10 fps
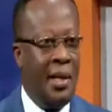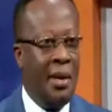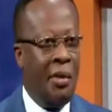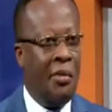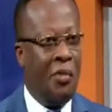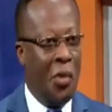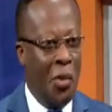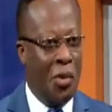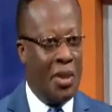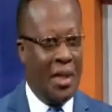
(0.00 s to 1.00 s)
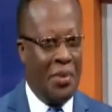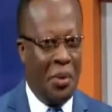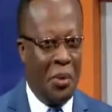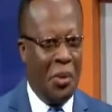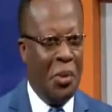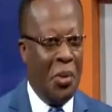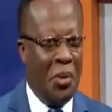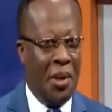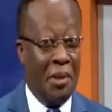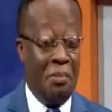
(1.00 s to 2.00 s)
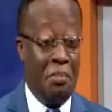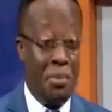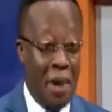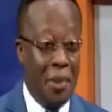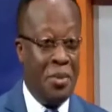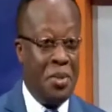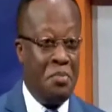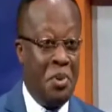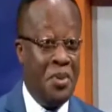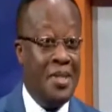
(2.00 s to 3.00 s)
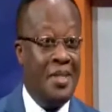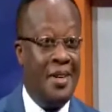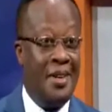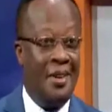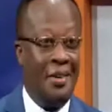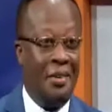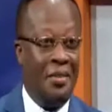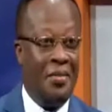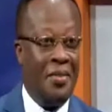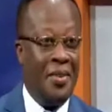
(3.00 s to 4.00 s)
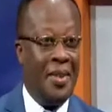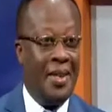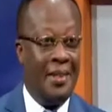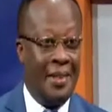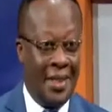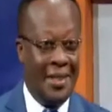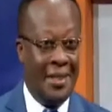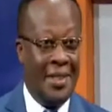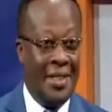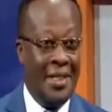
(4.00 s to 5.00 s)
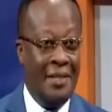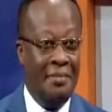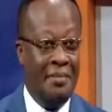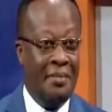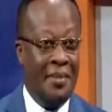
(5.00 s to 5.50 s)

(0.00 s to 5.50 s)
Of course, as we all know, we're the proud sponsor of the national team,